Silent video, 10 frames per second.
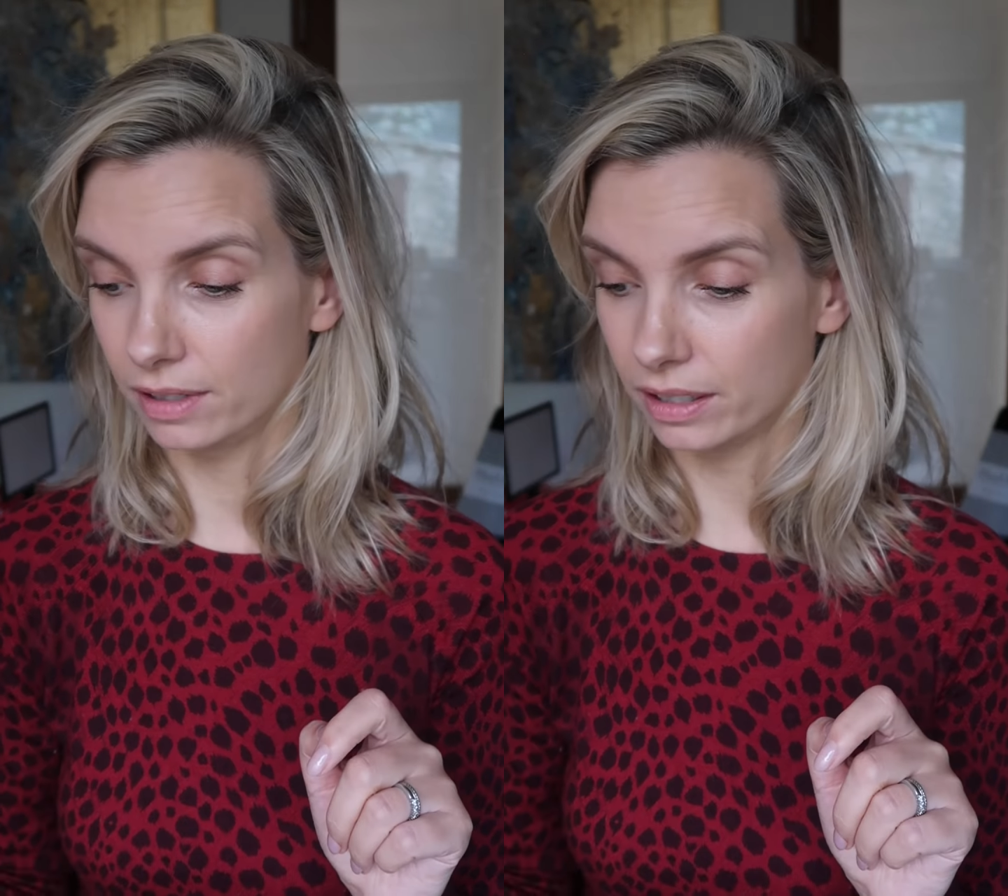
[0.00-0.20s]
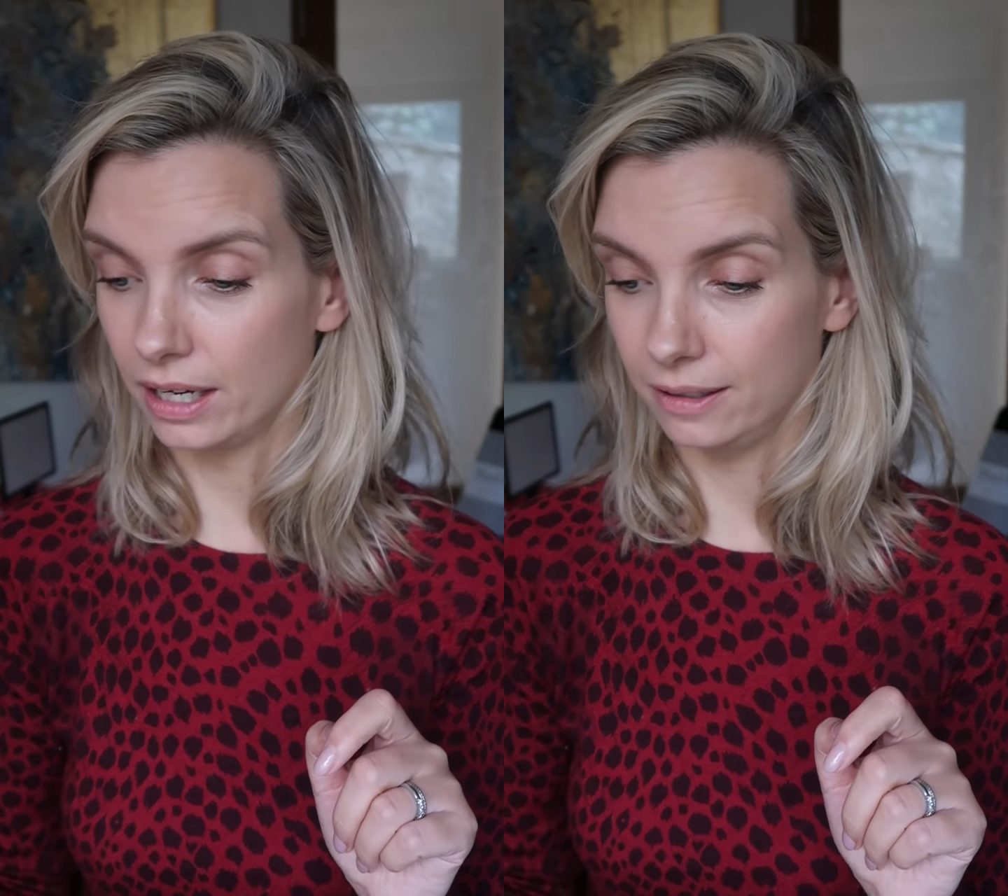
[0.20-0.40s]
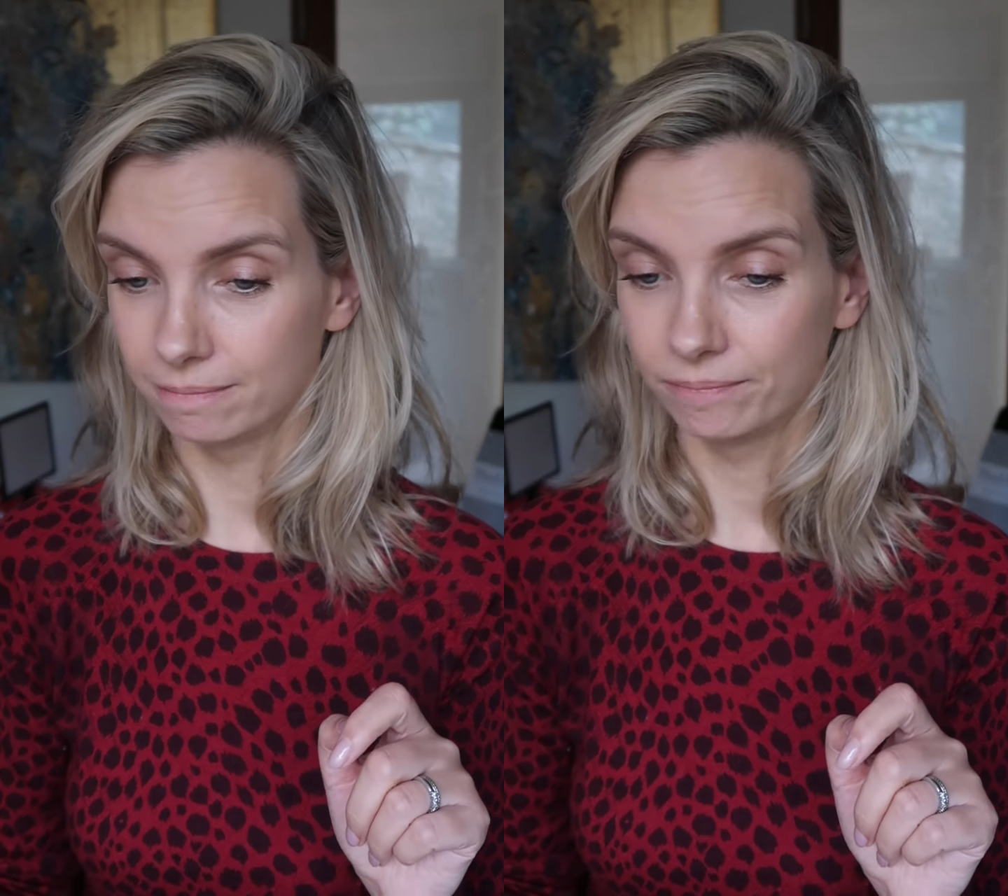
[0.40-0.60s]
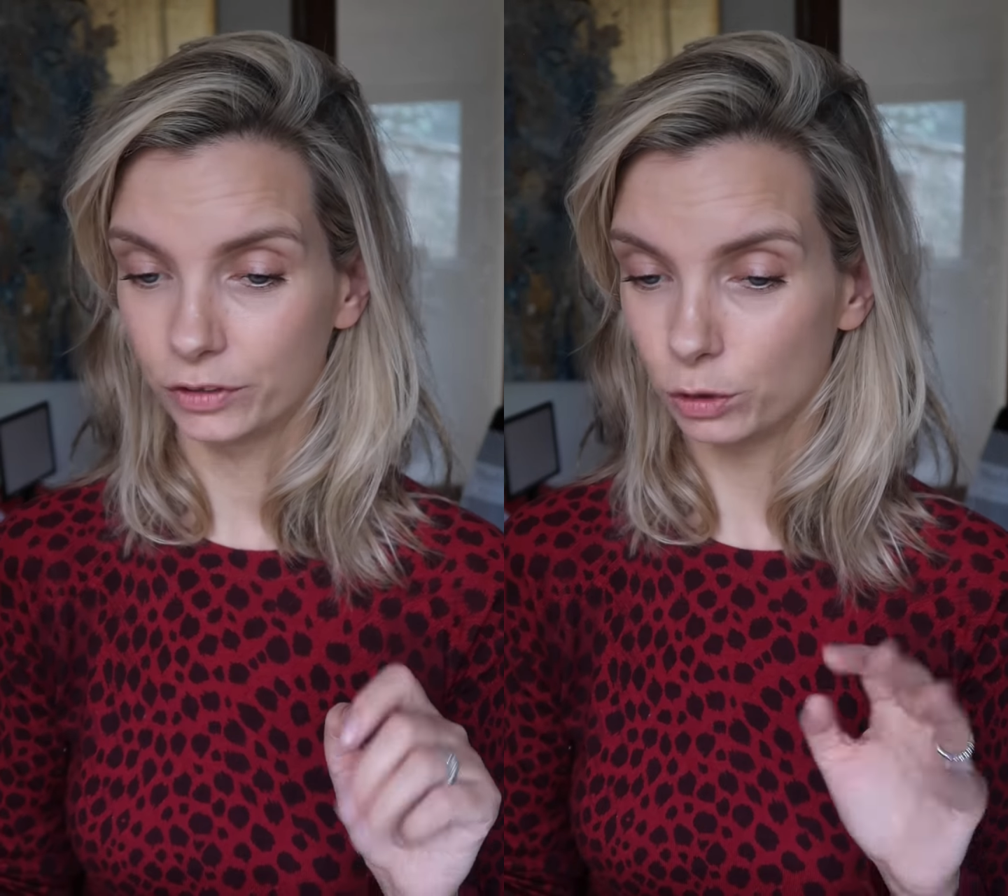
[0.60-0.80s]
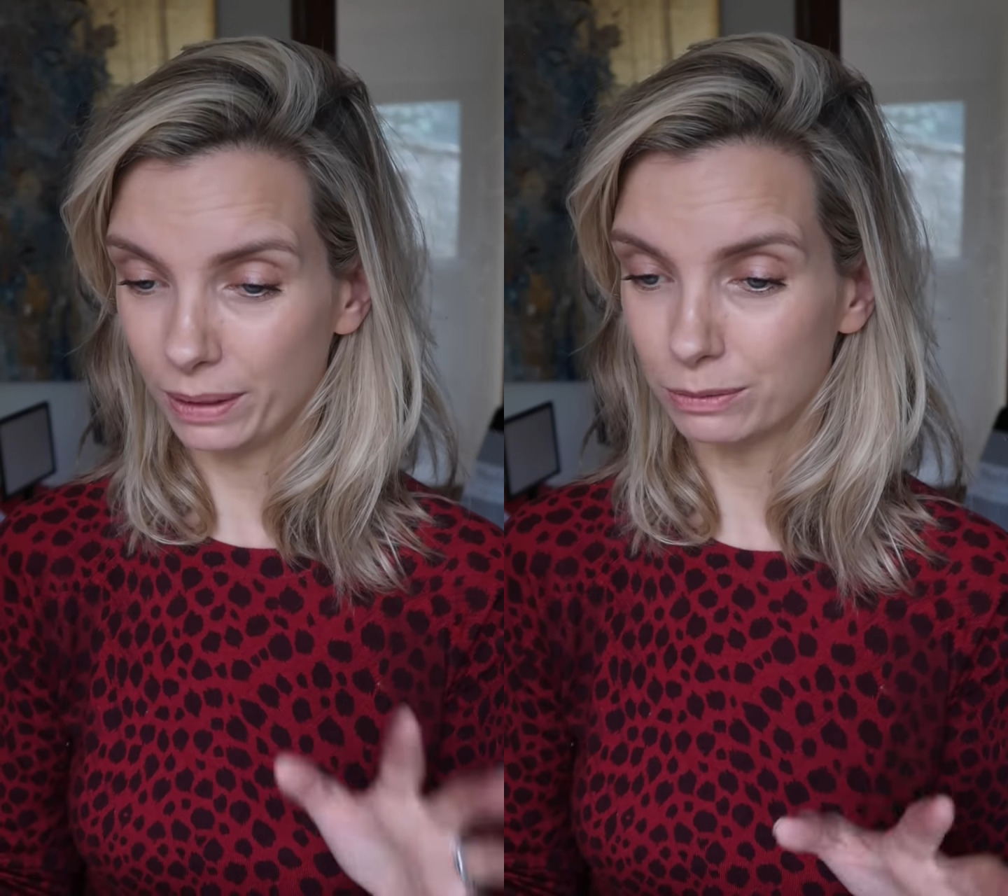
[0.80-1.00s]
Okay,
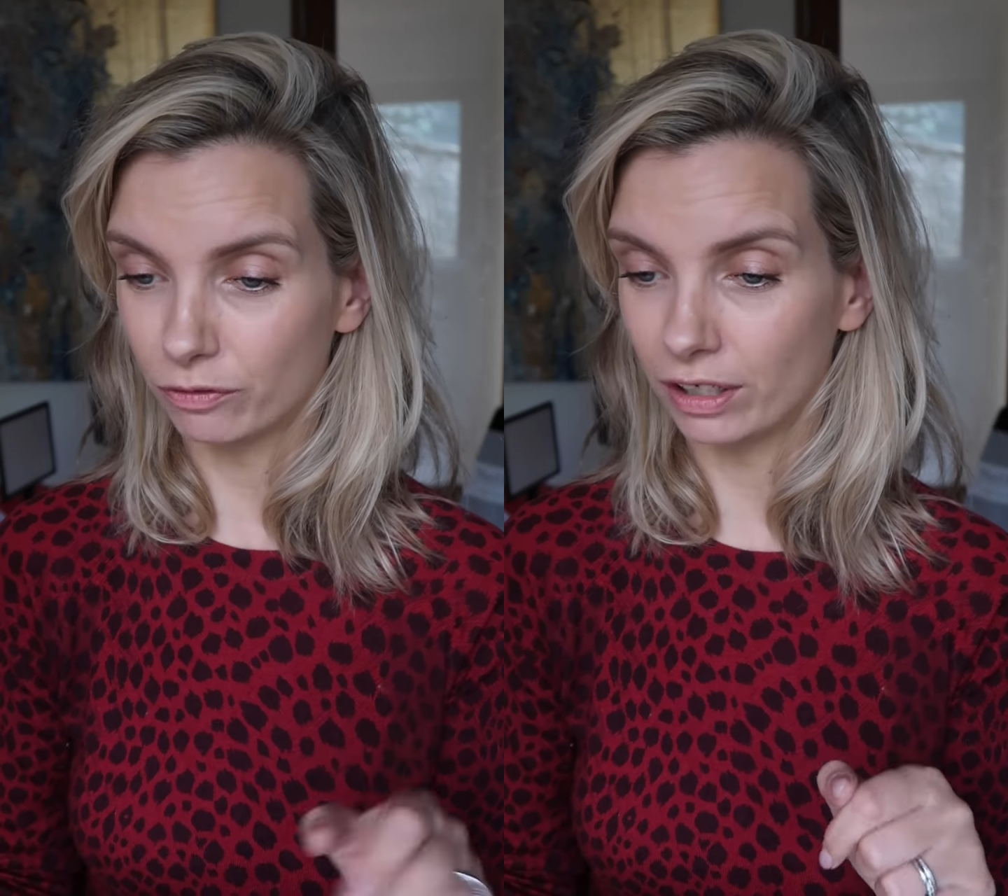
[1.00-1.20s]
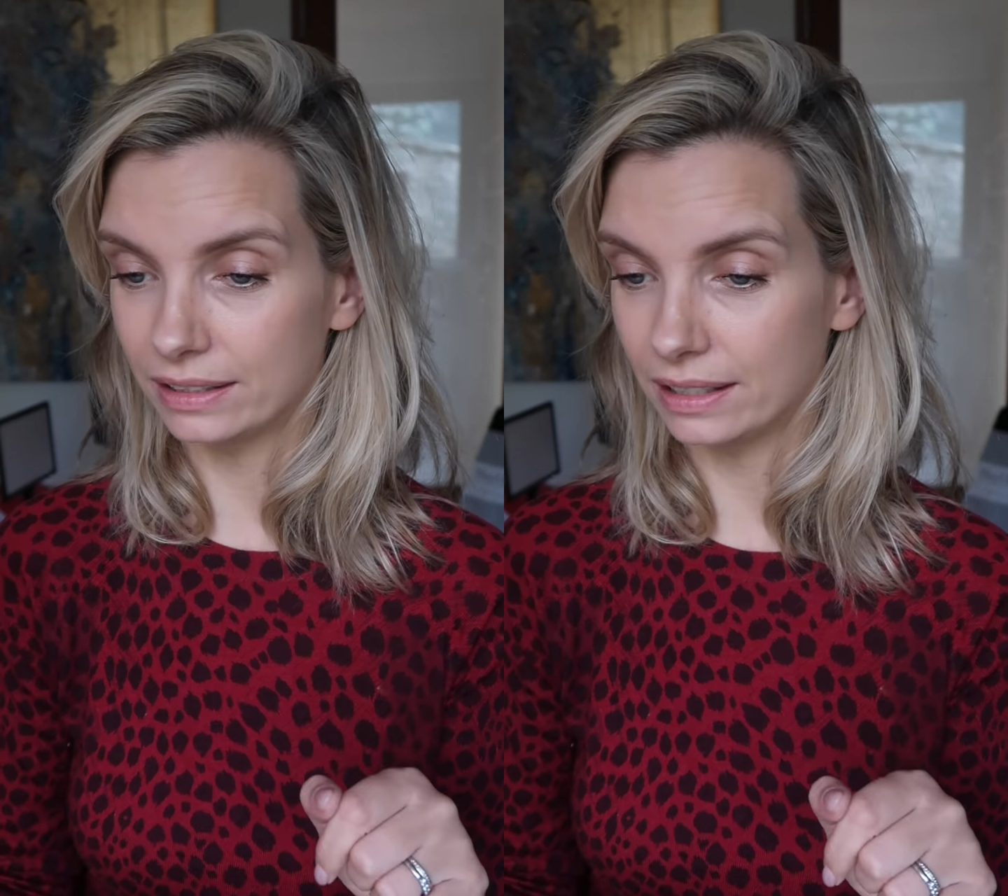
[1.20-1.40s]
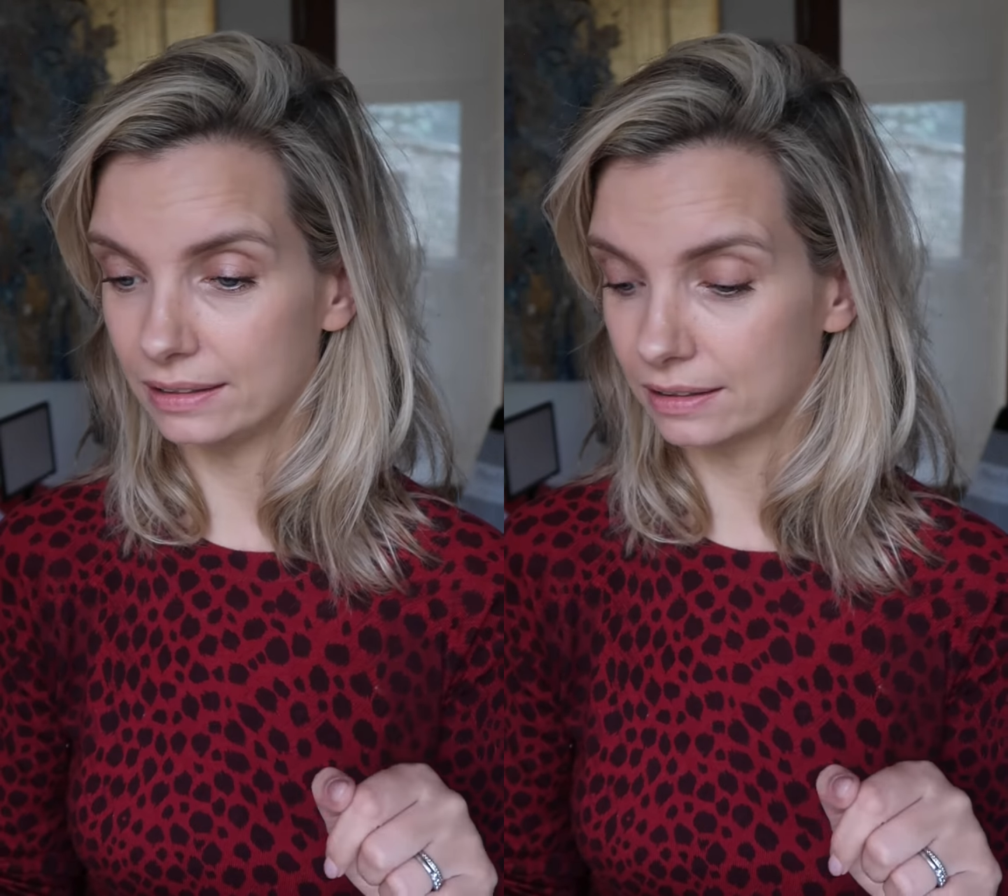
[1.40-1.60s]
you'll be able to find it